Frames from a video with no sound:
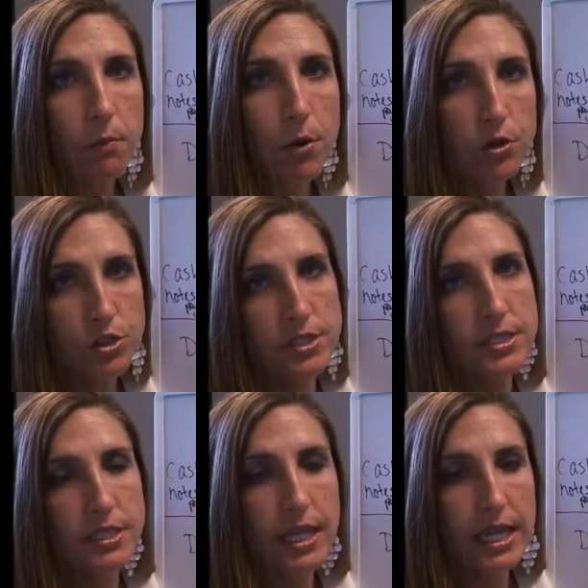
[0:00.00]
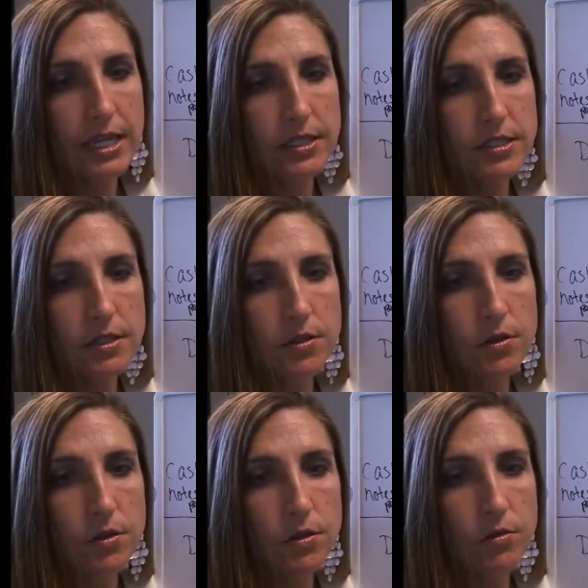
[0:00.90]
purchased land
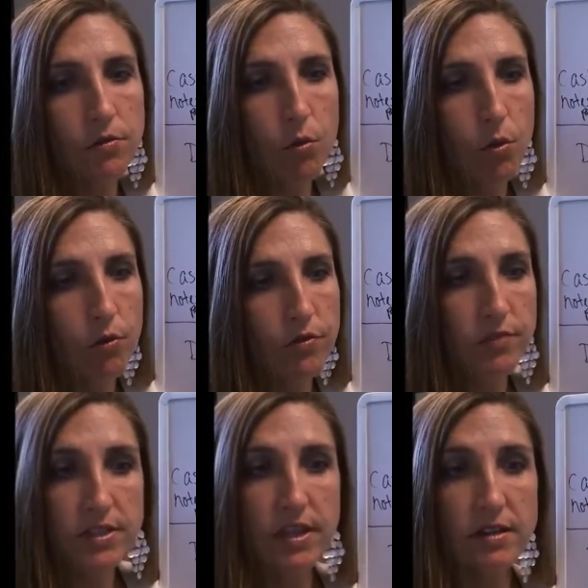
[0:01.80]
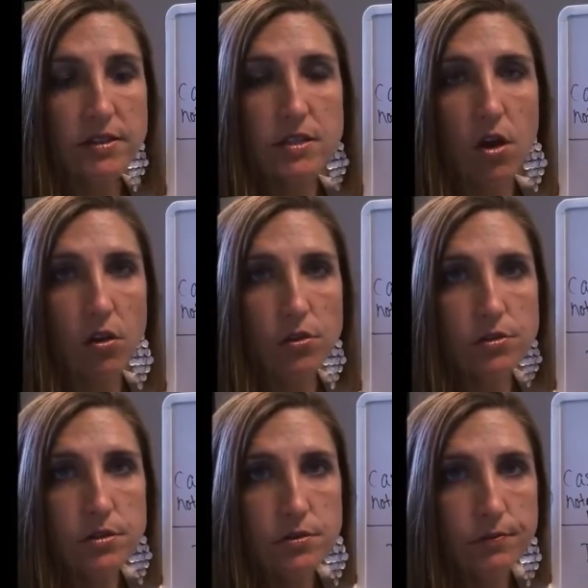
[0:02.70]
for
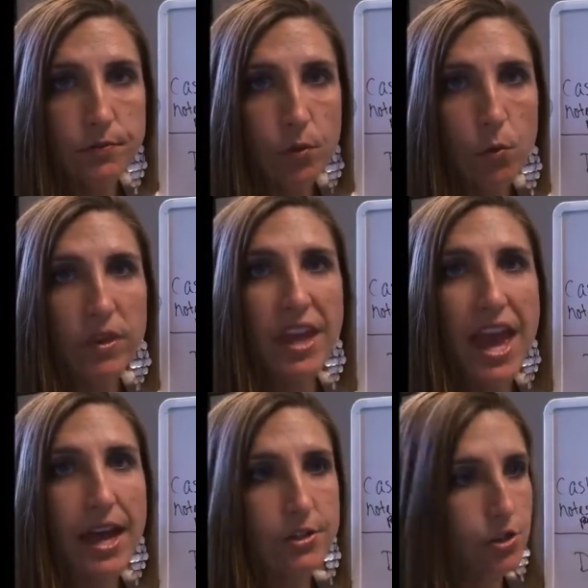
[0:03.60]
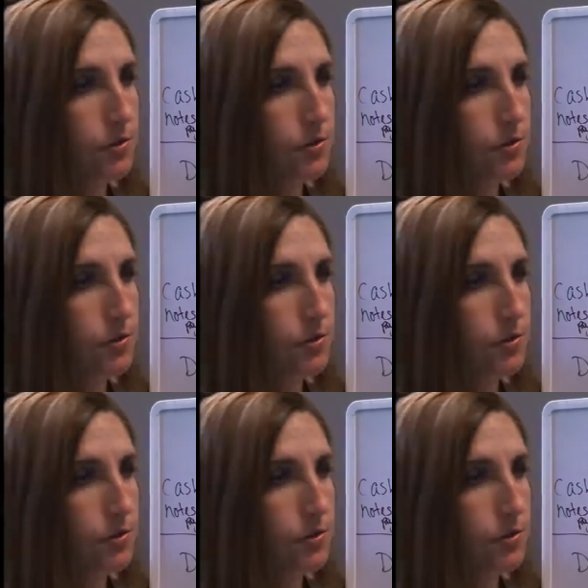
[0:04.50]
$50,000 with cash,